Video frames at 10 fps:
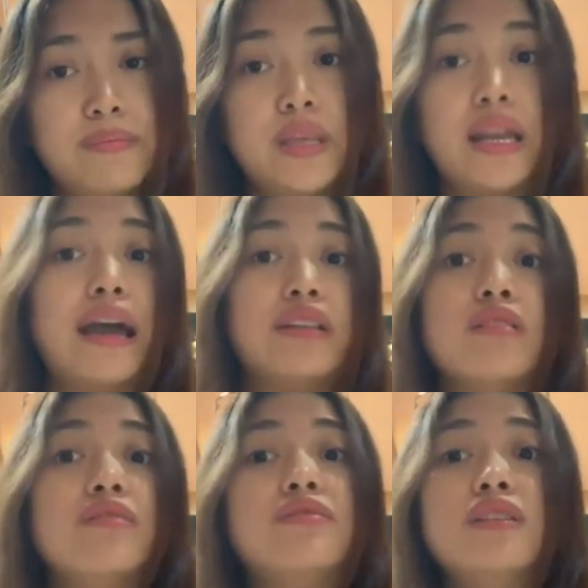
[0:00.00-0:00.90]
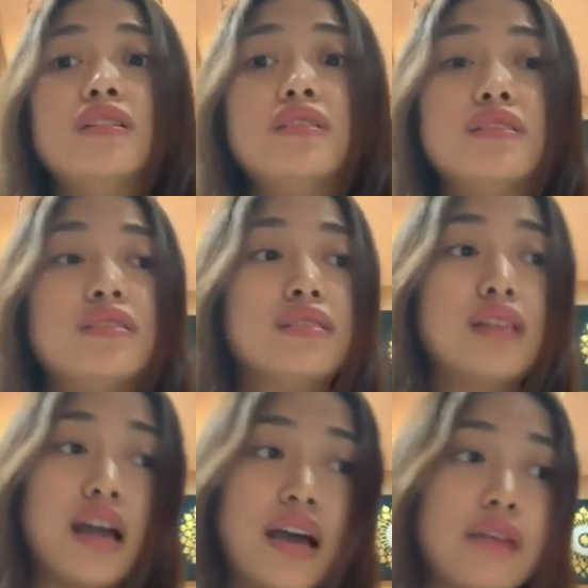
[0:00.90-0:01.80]
that I don't feel
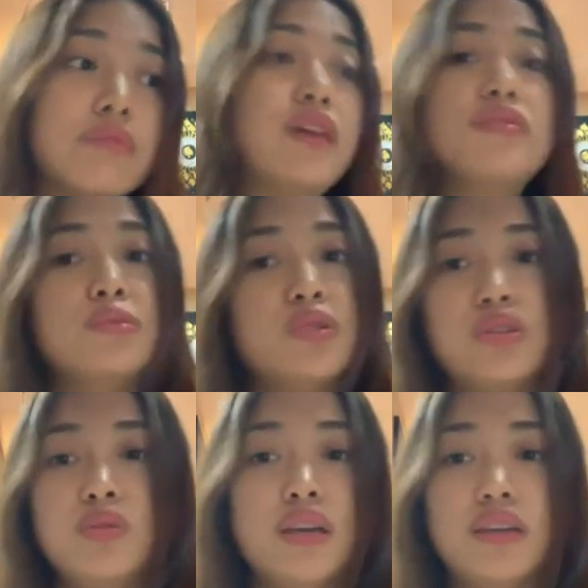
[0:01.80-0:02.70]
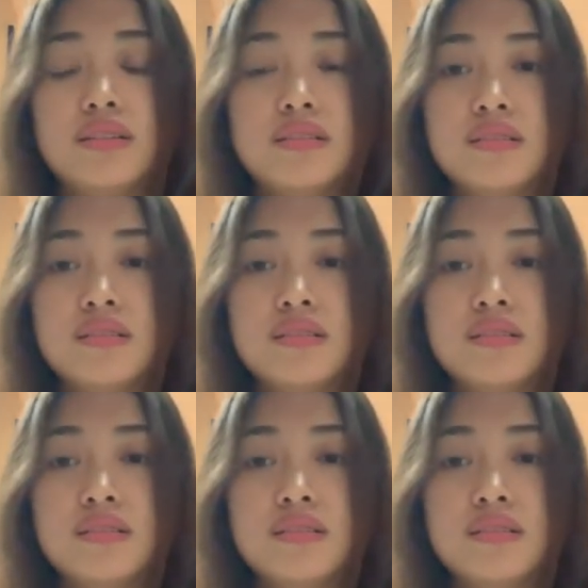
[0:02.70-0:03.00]
that I am comfortable doing.